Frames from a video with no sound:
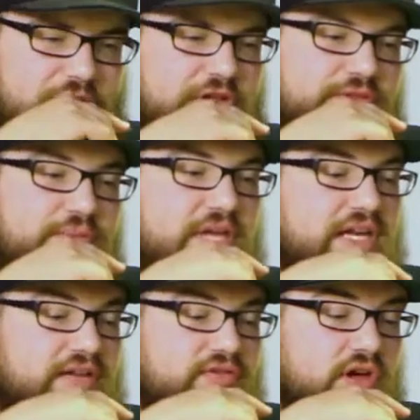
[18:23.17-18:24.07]
Well, it's
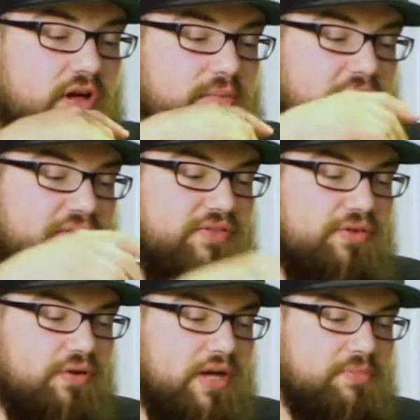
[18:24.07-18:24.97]
beginning of combat,
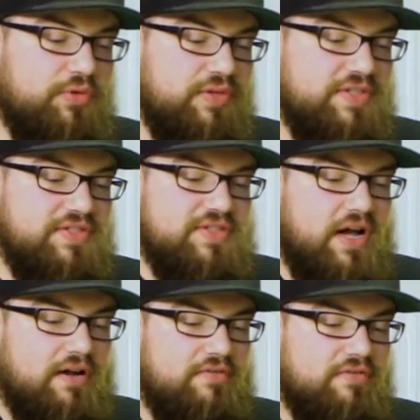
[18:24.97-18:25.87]
so I'm going to
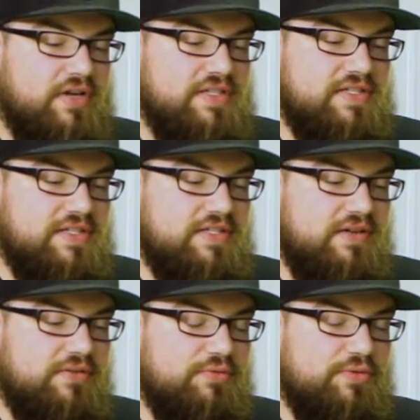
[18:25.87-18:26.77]
sacrifice
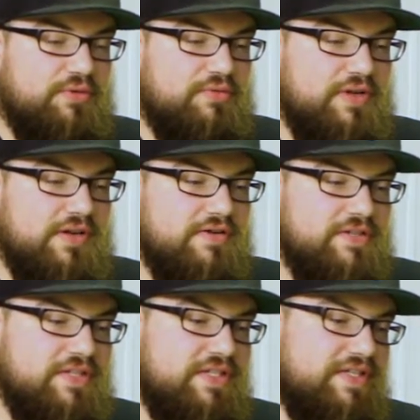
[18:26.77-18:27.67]
Citadel Wood
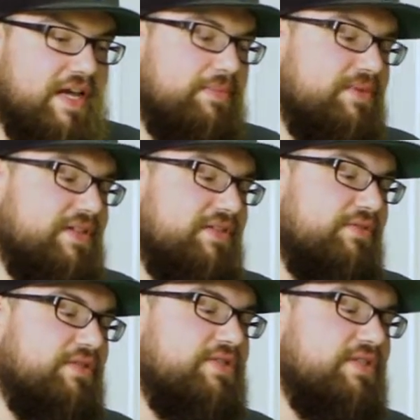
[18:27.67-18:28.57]
Readers to tap
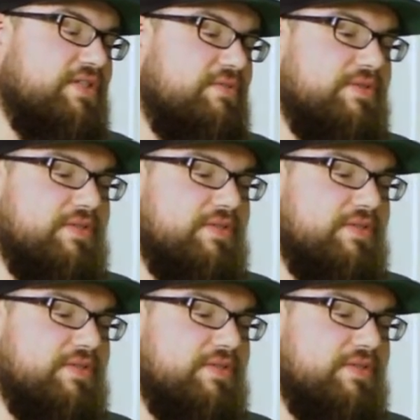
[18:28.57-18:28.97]
Desecration Demon.